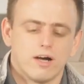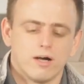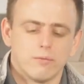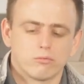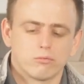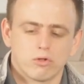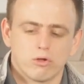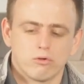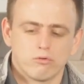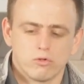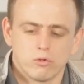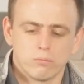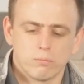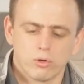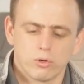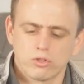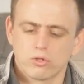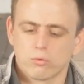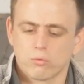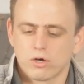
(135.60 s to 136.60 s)
So if you
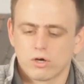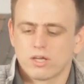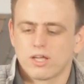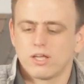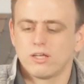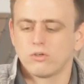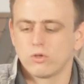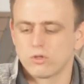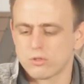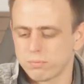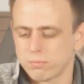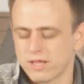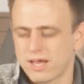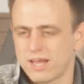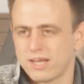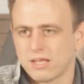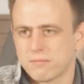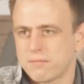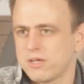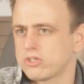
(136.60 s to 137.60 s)
put the work in, do the
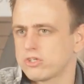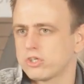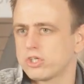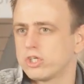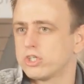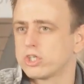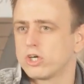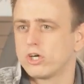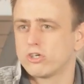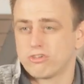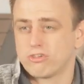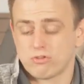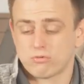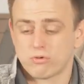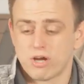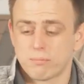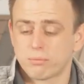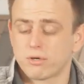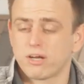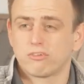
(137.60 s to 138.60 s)
planning, make sure you're charging the
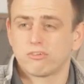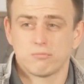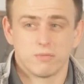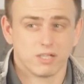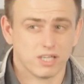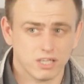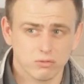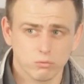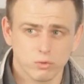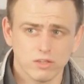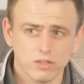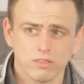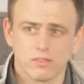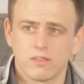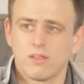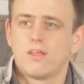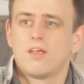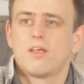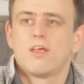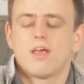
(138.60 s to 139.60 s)
right price to begin with,
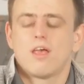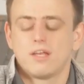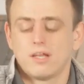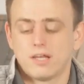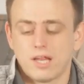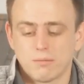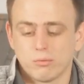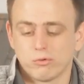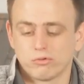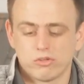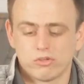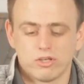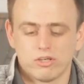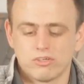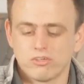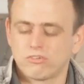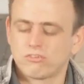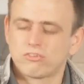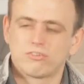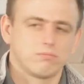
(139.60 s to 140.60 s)
it enables you to
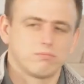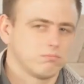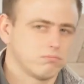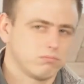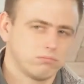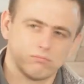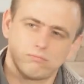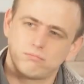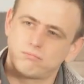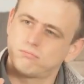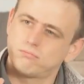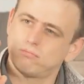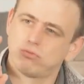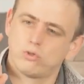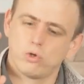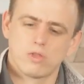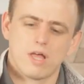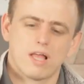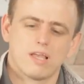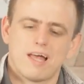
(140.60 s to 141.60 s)
just
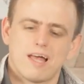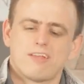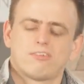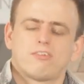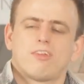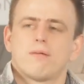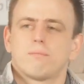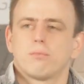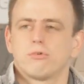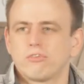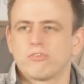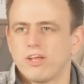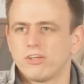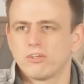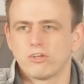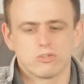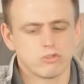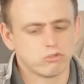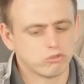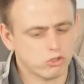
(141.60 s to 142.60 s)
do that last 10% to
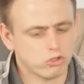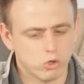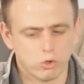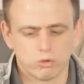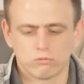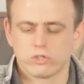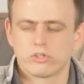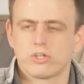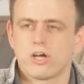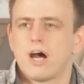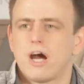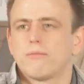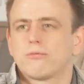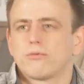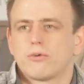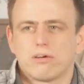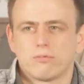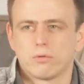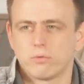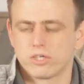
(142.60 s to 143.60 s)
just go over top for
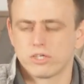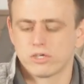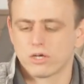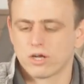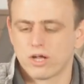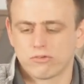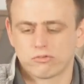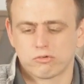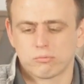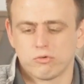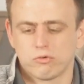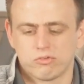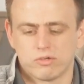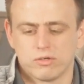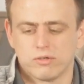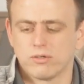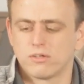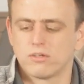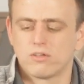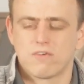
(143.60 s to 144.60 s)
every one of your customers
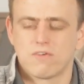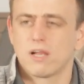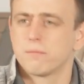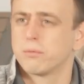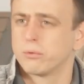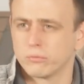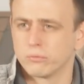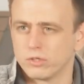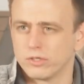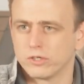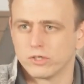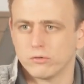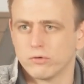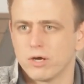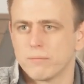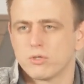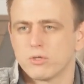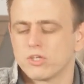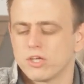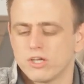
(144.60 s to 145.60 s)
and develop a really good
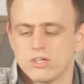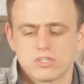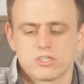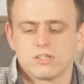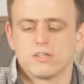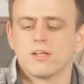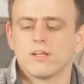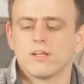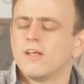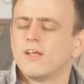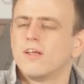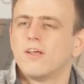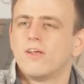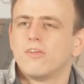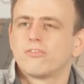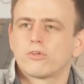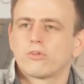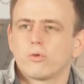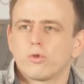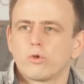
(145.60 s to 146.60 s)
reputation.
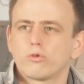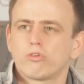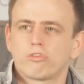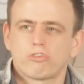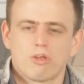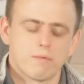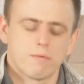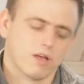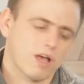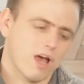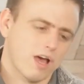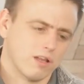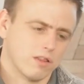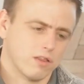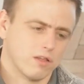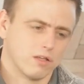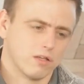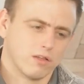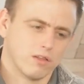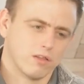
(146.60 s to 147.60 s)
So those are some of the kind of
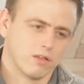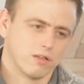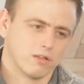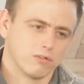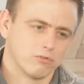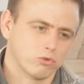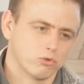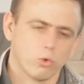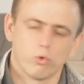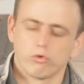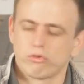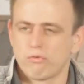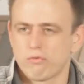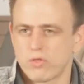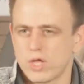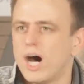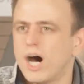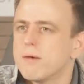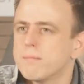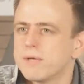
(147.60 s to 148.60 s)
the schools of
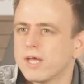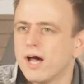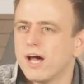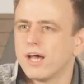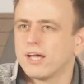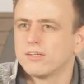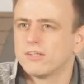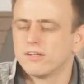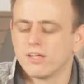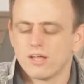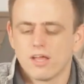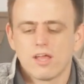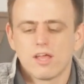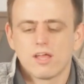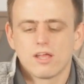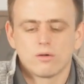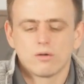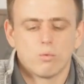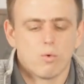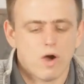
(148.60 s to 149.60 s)
thought behind
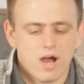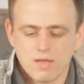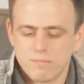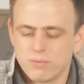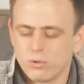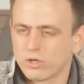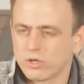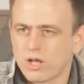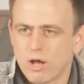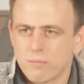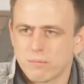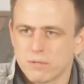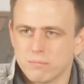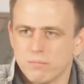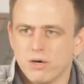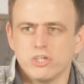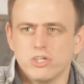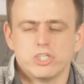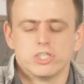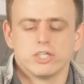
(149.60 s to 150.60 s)
why build a company
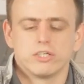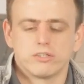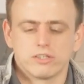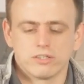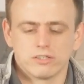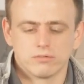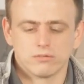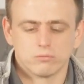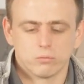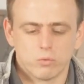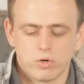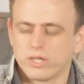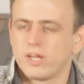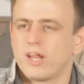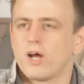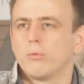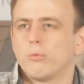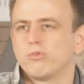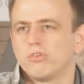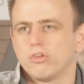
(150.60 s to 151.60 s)
budget and what it
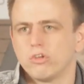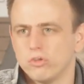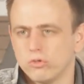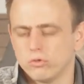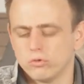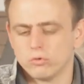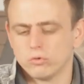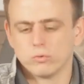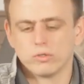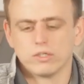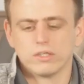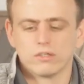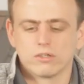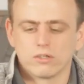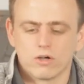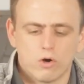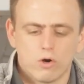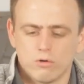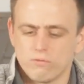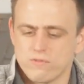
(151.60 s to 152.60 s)
helps you do and
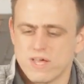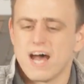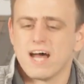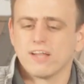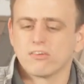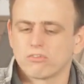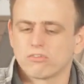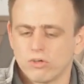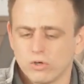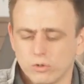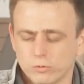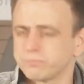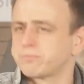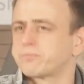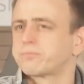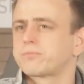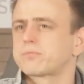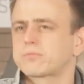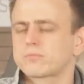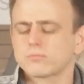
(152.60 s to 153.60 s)
all of that. So
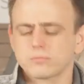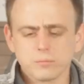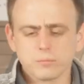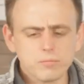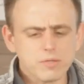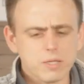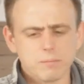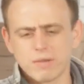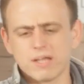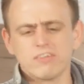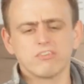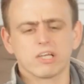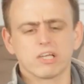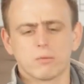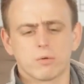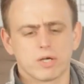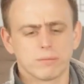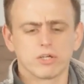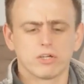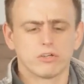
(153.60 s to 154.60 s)
basically
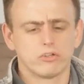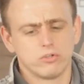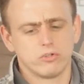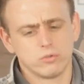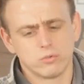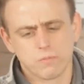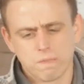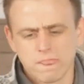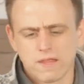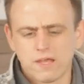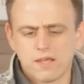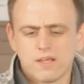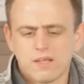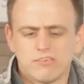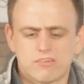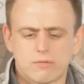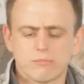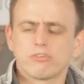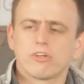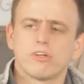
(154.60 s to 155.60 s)
what I'm going to do is
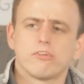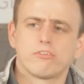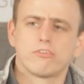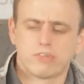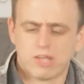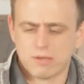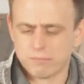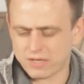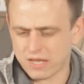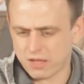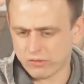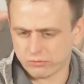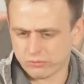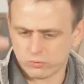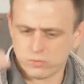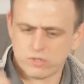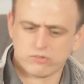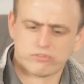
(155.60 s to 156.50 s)
I'm just going to skim down through this